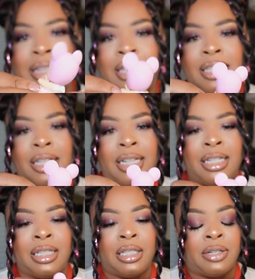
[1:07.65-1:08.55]
This
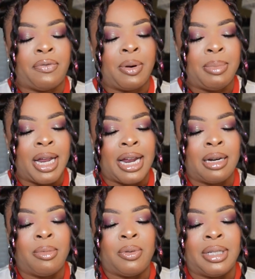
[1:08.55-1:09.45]
is from the
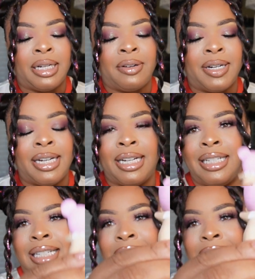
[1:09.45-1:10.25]
animal series.